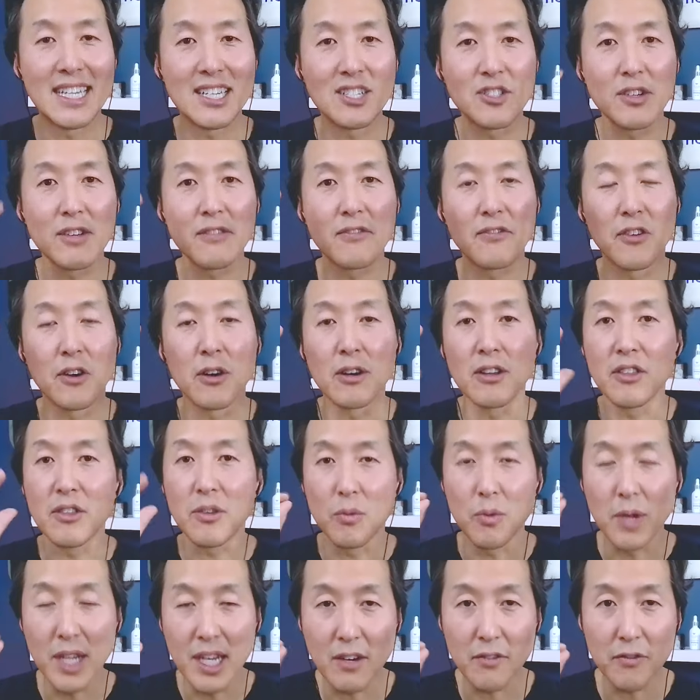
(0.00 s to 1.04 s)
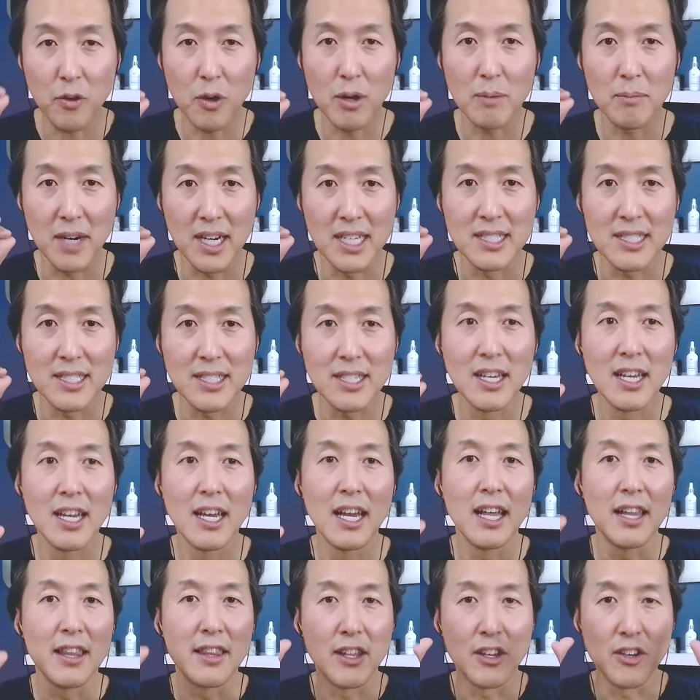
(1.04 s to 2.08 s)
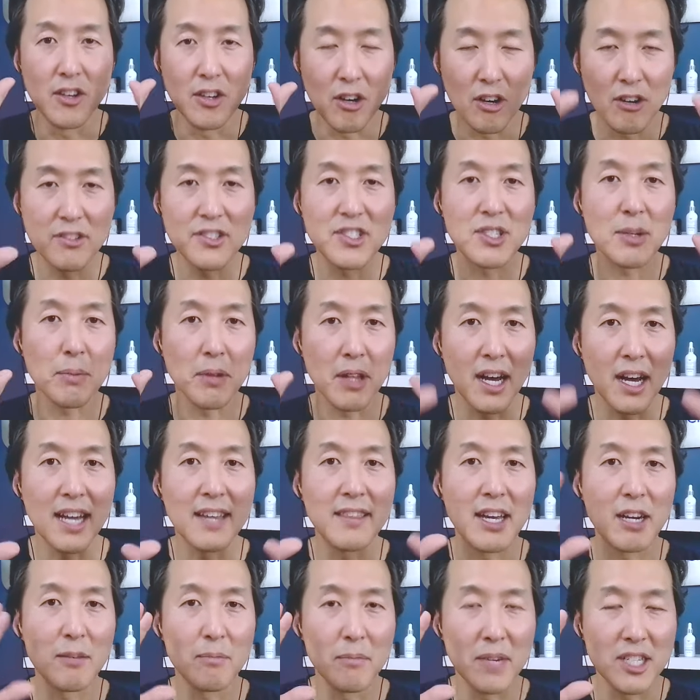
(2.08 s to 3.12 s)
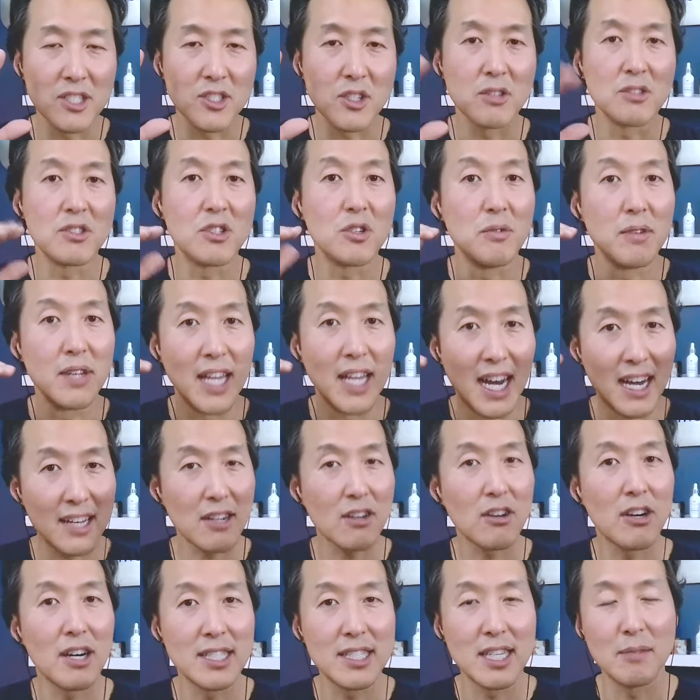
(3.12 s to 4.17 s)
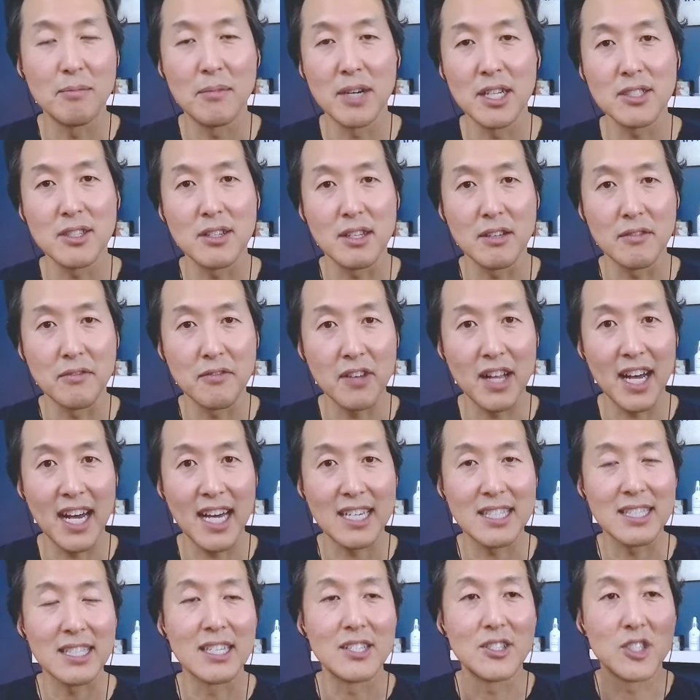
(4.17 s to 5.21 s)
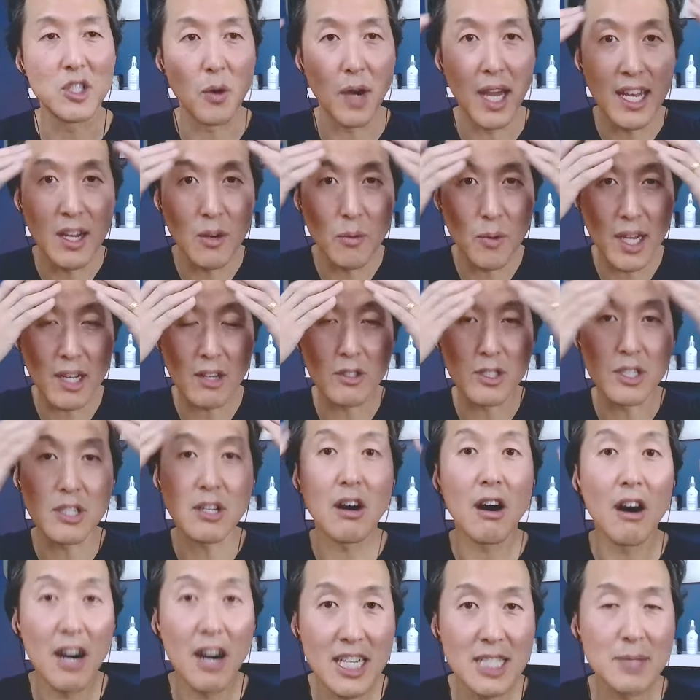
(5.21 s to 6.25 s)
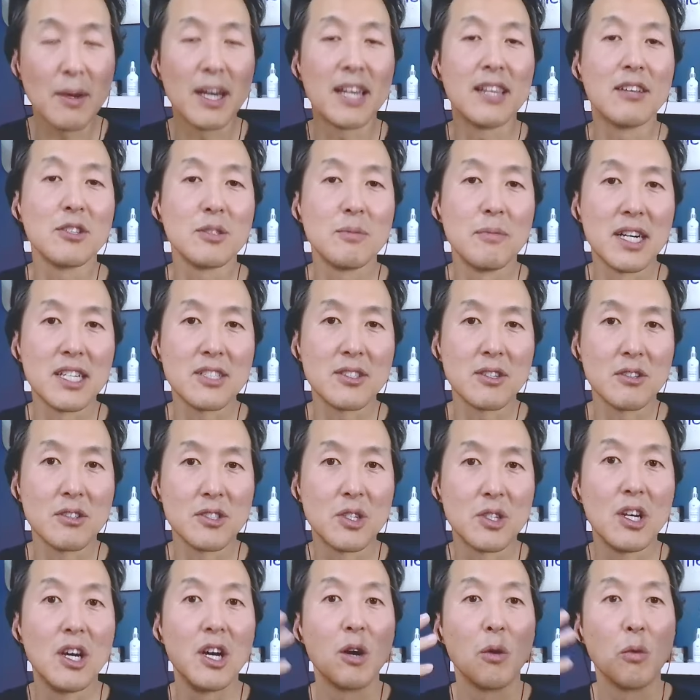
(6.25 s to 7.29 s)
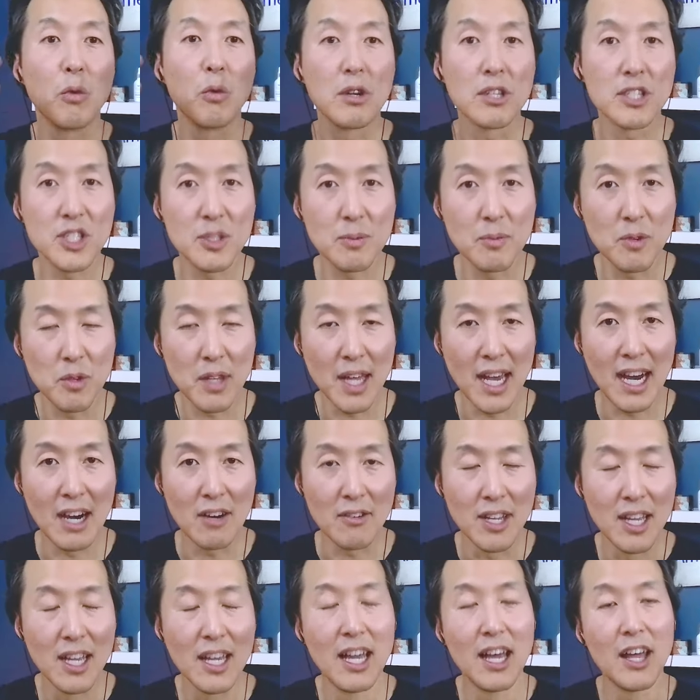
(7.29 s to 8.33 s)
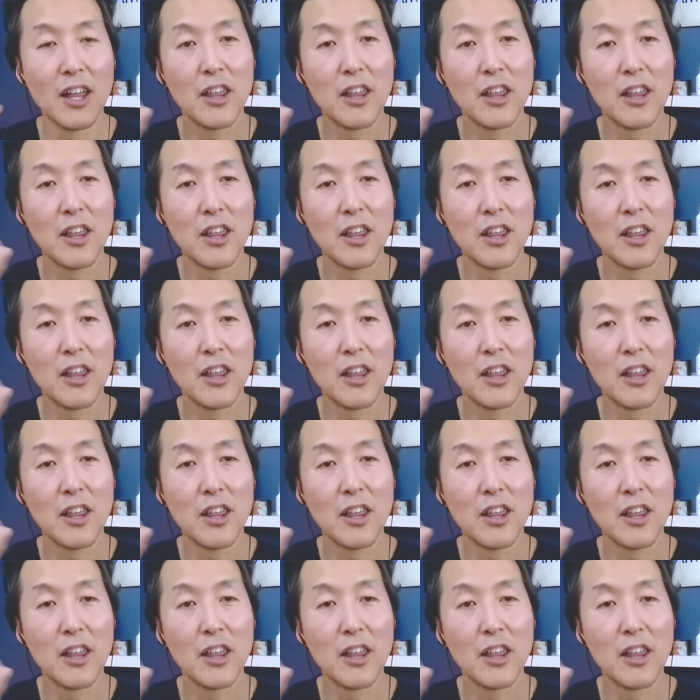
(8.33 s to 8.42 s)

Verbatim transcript: essentially for three to four months, the nerves supplying that muscle do not cause that muscle to flex. And so any wrinkles caused by those muscles will smooth out.